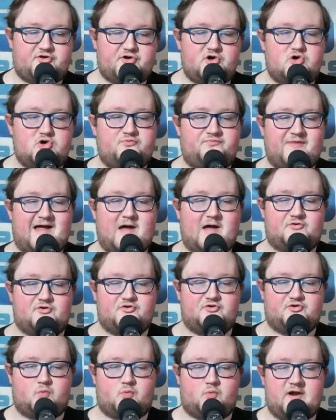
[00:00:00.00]

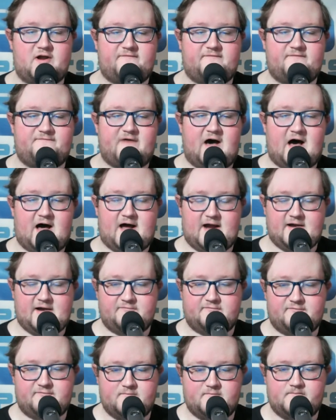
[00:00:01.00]

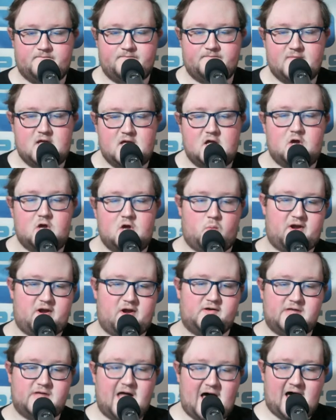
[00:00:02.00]
2025.
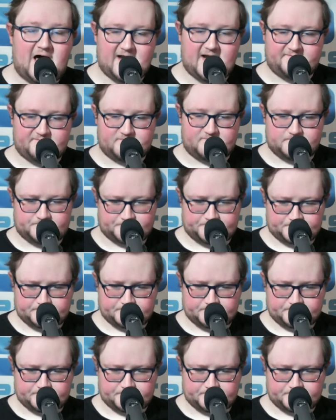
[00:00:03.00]
We are live